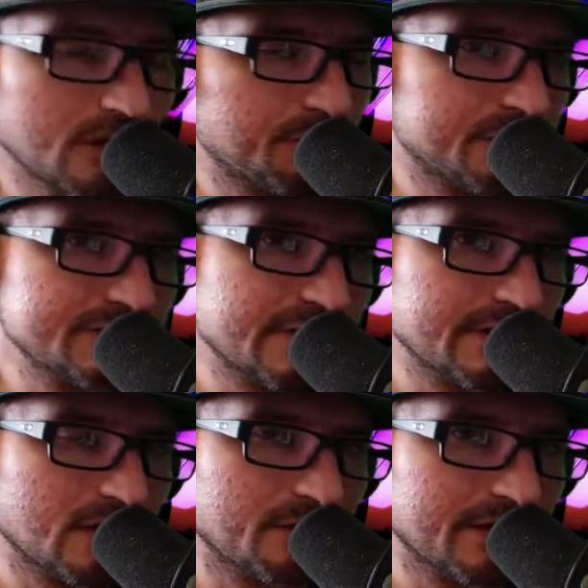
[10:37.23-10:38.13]

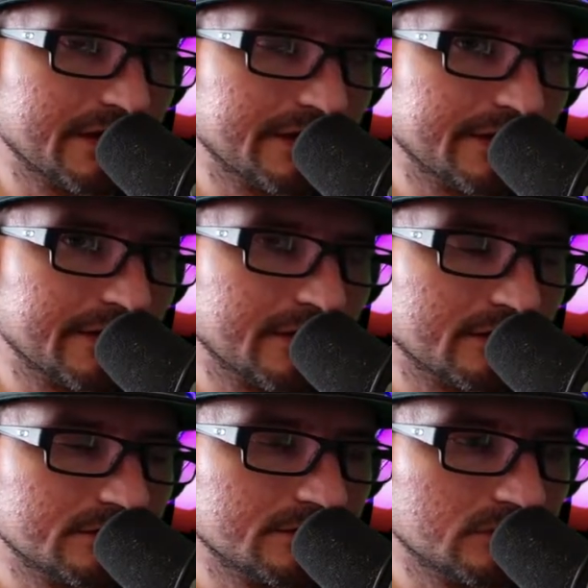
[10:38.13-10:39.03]
appreciate y'all being here
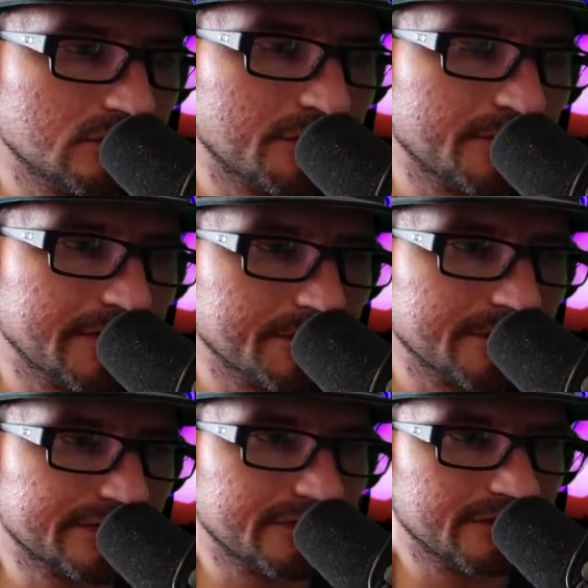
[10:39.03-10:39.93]
with me in
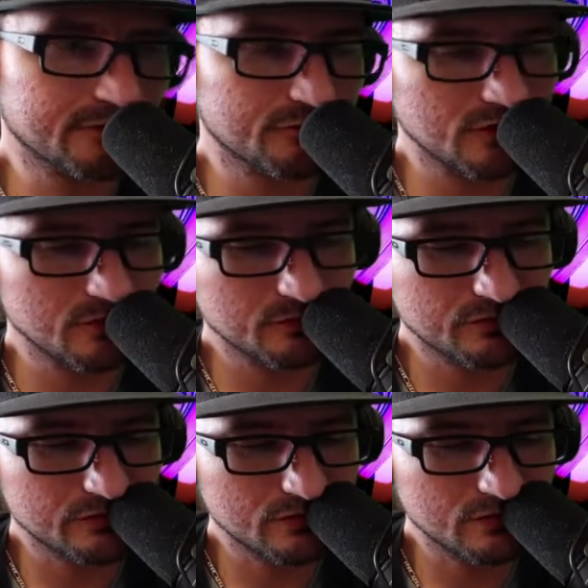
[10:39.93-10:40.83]
Mysterious
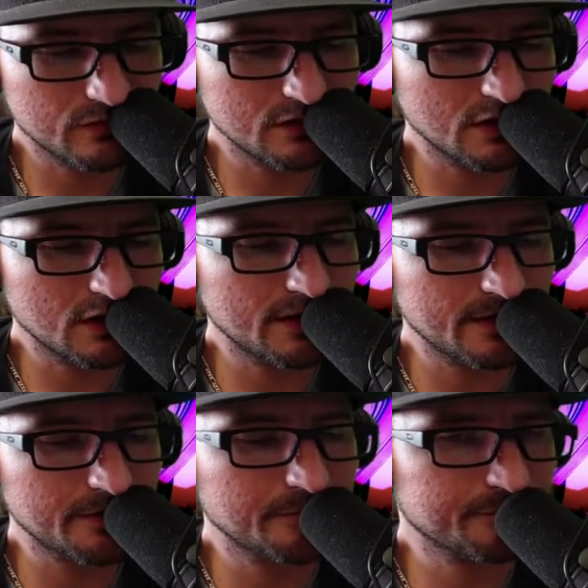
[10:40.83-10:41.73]
Realms.
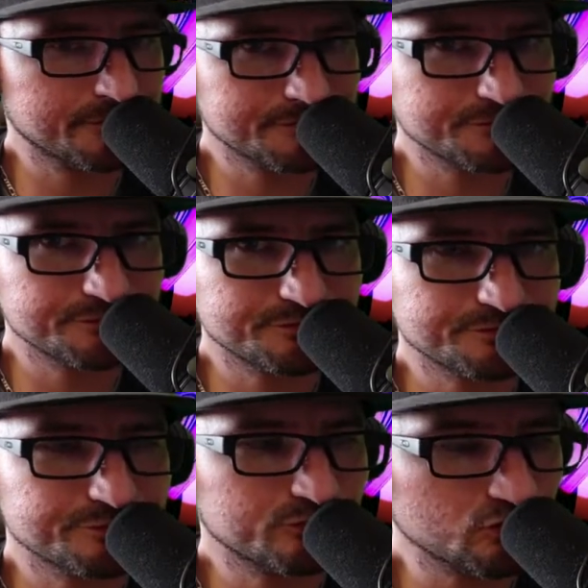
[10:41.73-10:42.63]

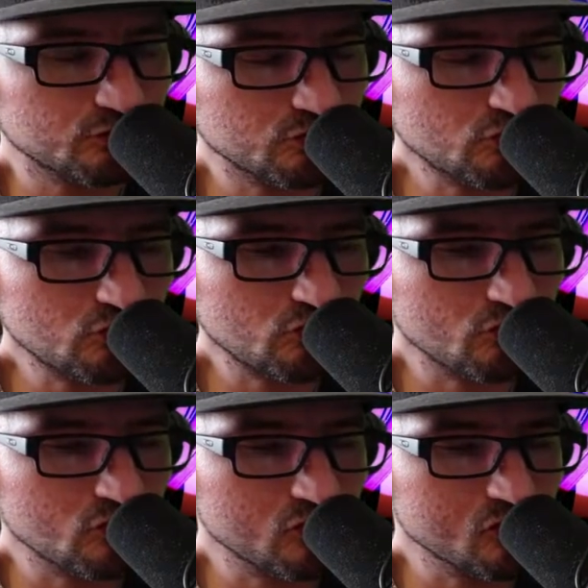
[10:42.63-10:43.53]

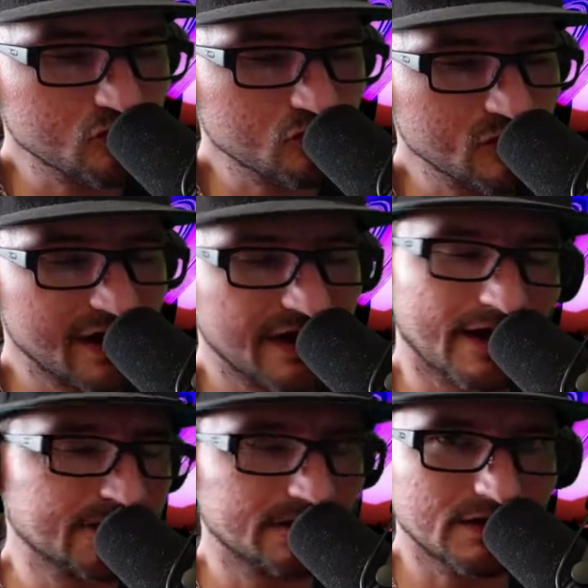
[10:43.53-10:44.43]
And
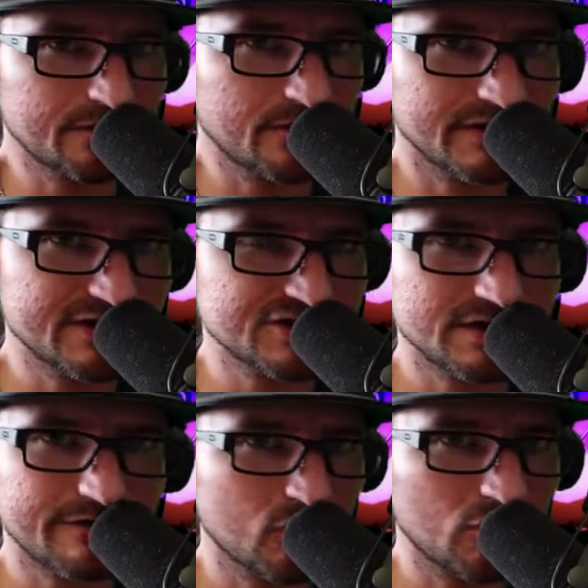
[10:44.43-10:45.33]
I love each
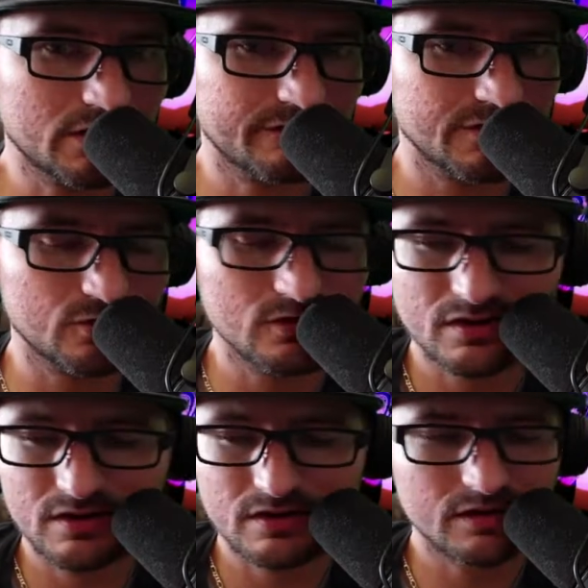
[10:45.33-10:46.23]
and every one of you
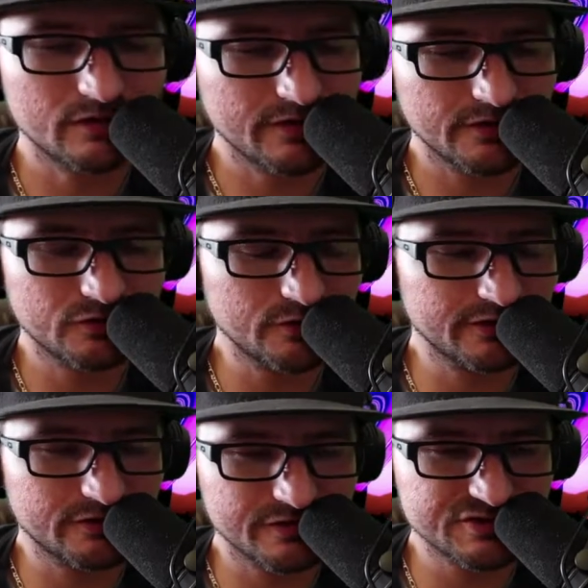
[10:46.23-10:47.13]
that tune
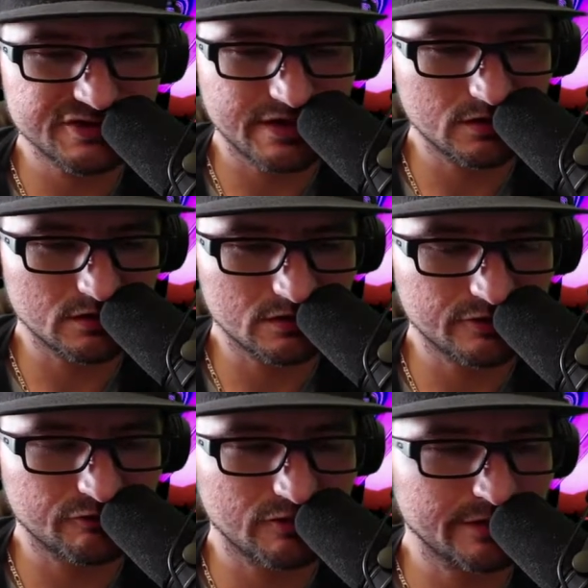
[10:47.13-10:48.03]
into this channel.
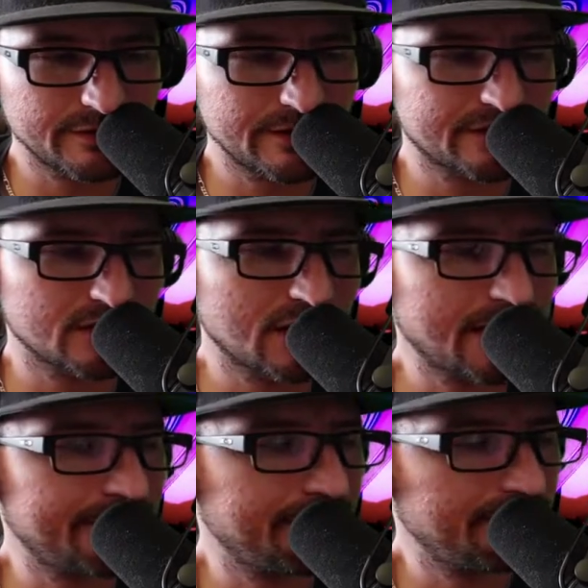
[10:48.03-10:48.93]
It really means a lot.